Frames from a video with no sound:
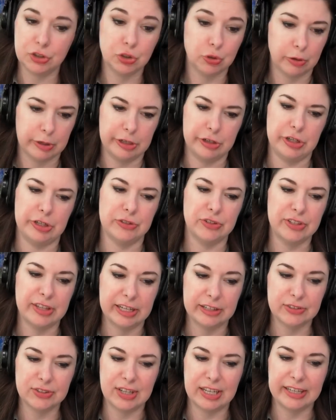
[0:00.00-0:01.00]
shortages,
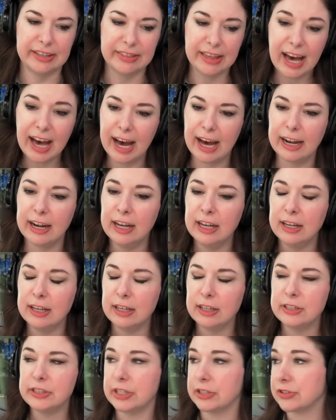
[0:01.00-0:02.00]
things like that,
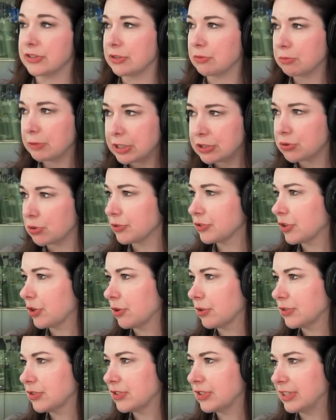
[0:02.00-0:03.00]
does the resource
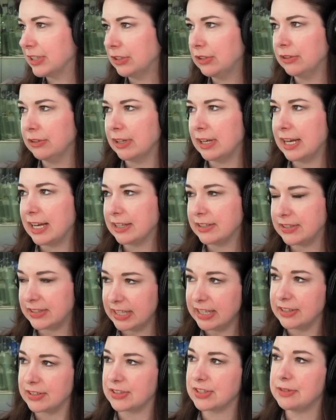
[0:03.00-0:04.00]
curse still
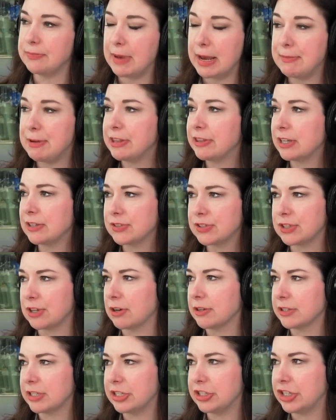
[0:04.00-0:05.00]
exist? Mm. Maybe things
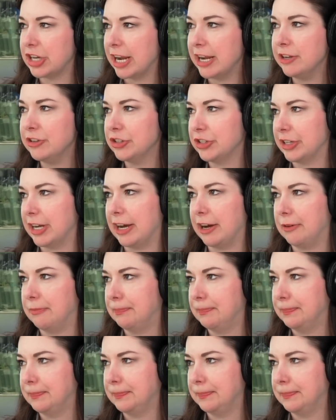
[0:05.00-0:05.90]
start to change now.